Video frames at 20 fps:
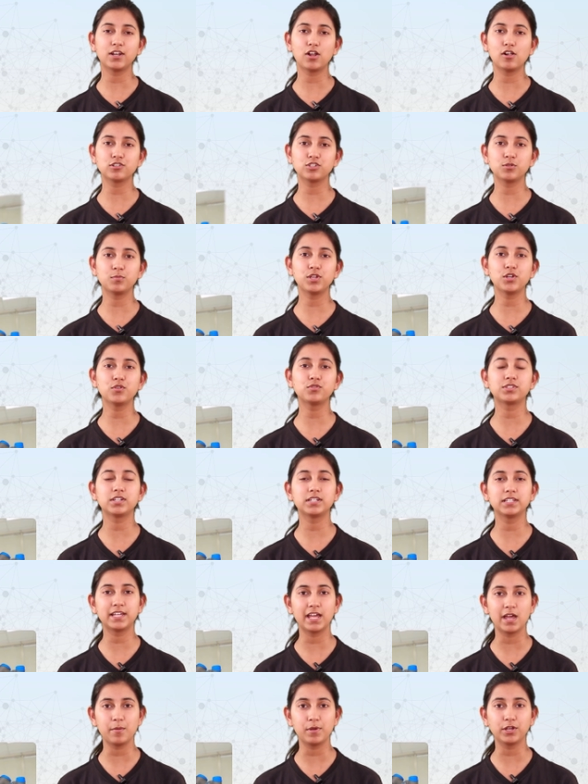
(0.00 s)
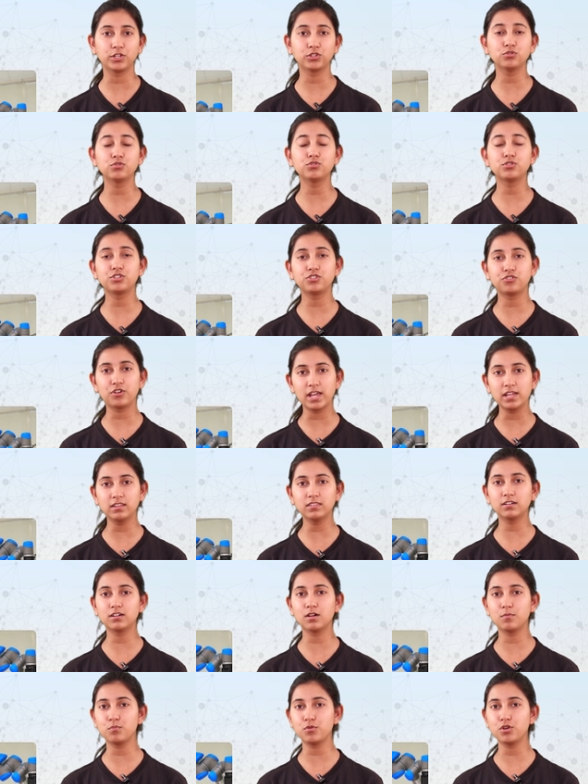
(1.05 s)
can also be used in gaming to
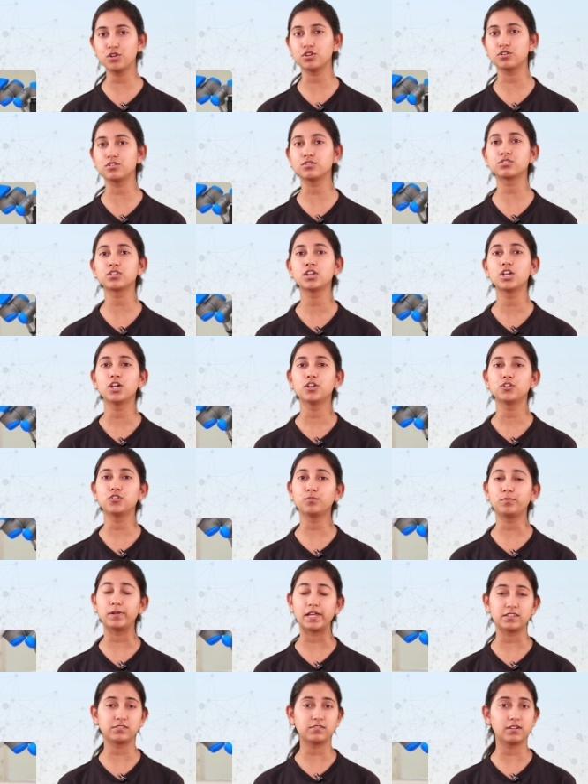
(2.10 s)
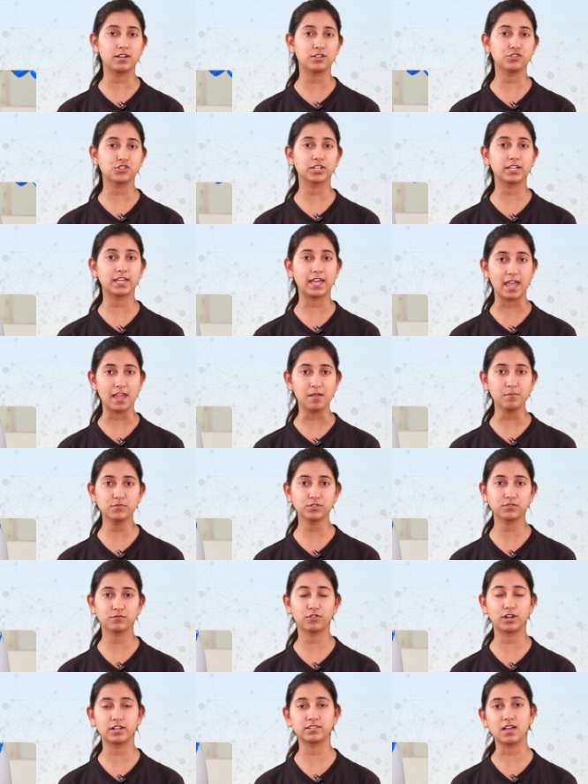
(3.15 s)
train the computers to play strategic
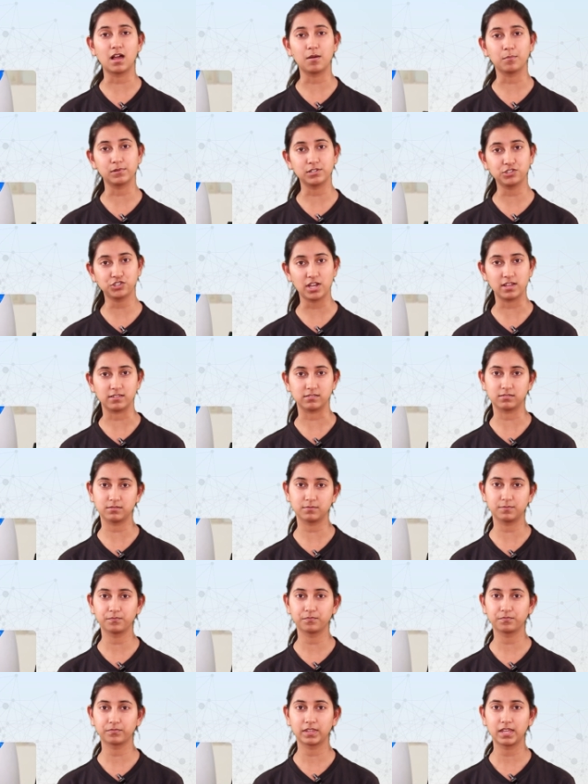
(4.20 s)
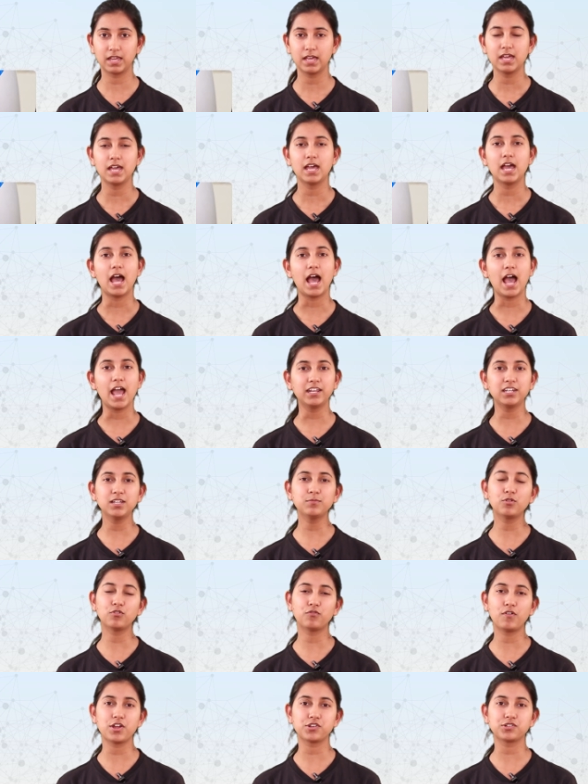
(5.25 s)
games, for example, chess. I T
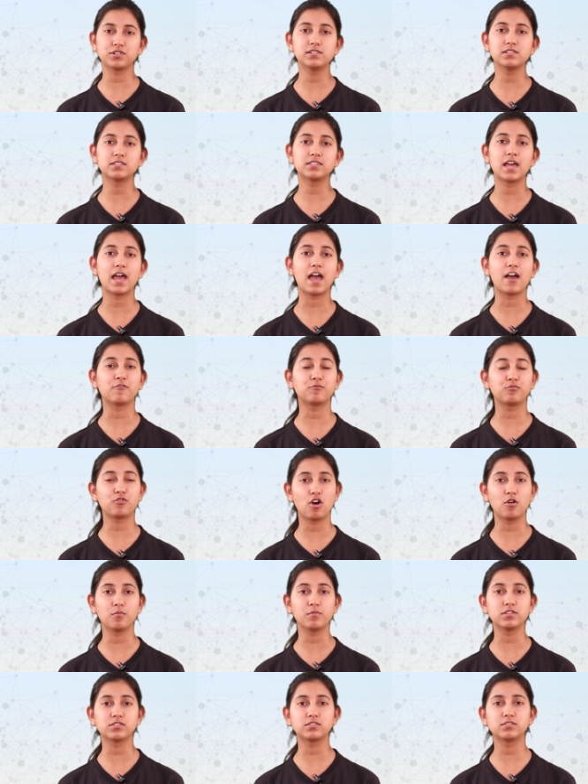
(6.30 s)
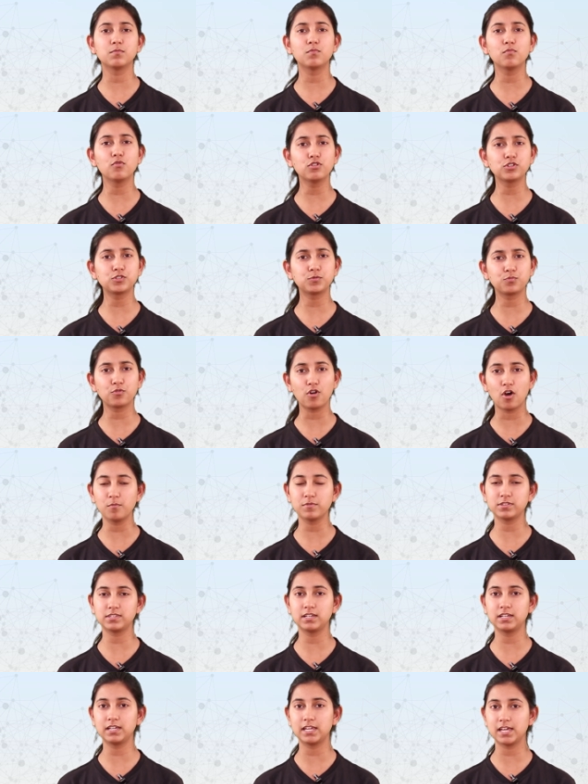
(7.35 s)
professionals have promised the most
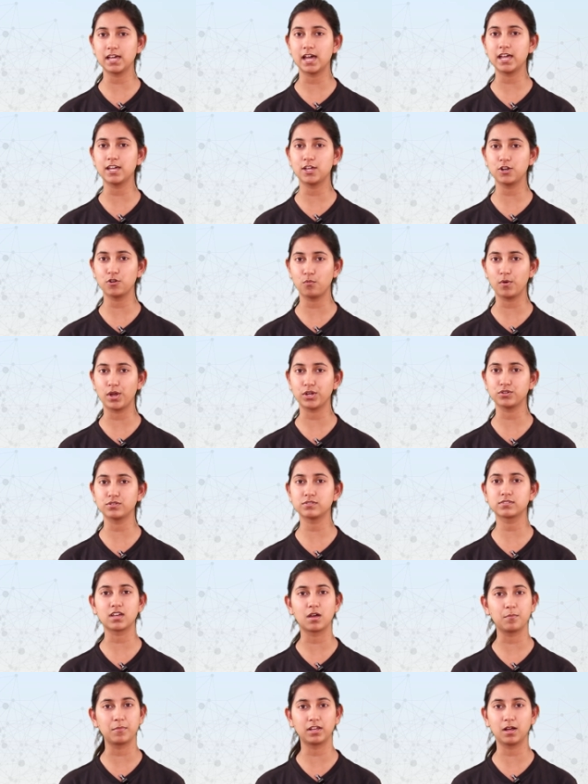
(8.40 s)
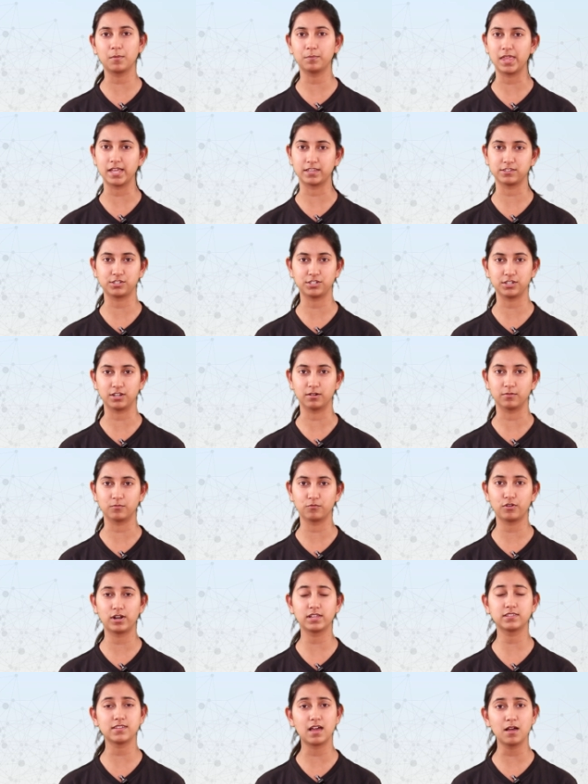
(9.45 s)
promising A I innovations coming up next year.
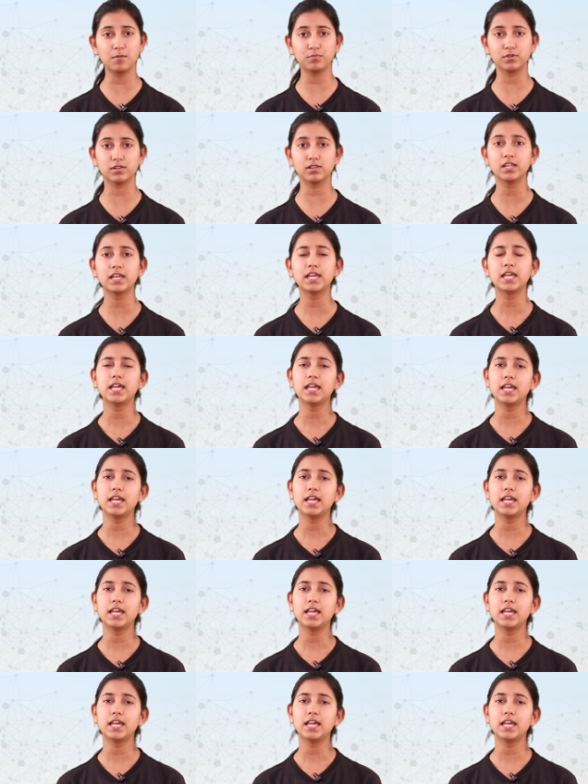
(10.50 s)
For example,